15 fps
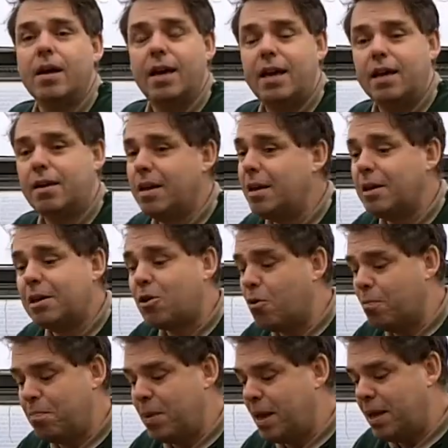It
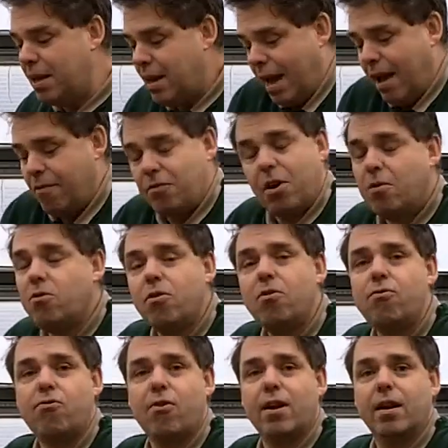could have no
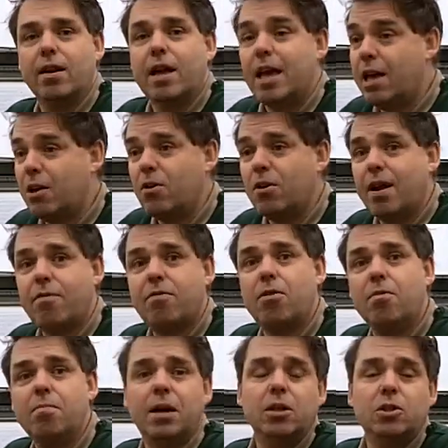nutrient. It could have
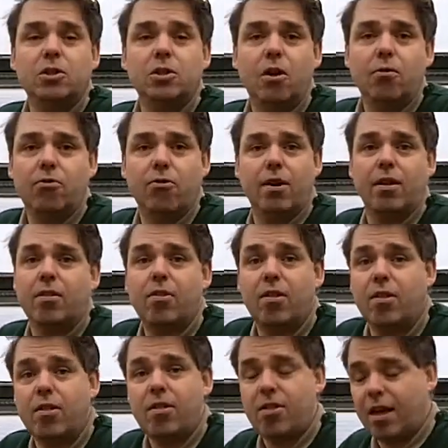too much nutrient, so
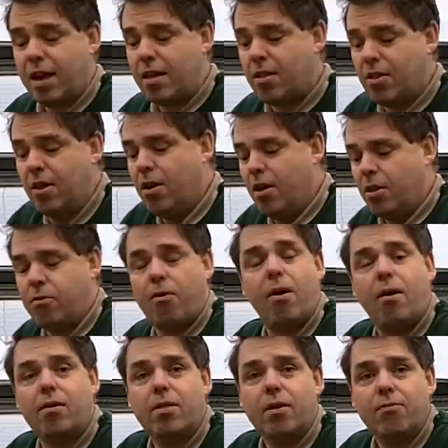the seeds throw
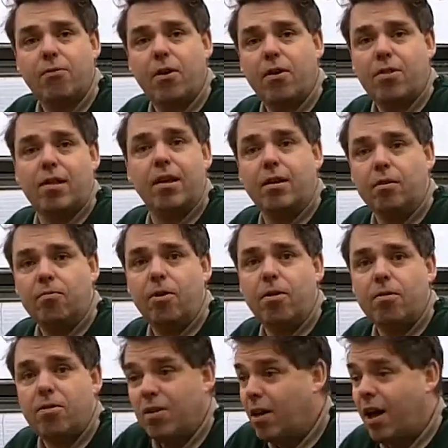out their first little
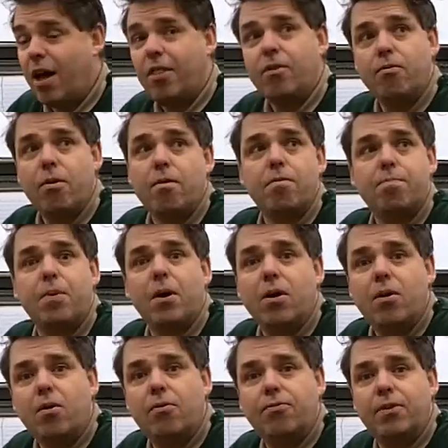roots and the roots burn
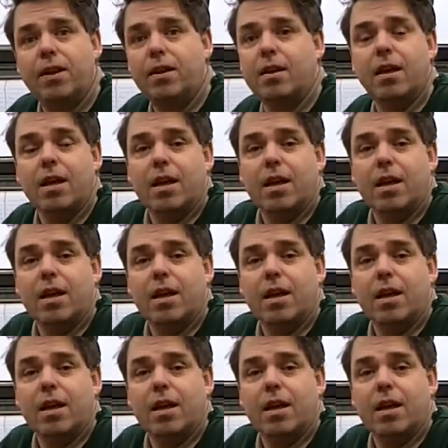off in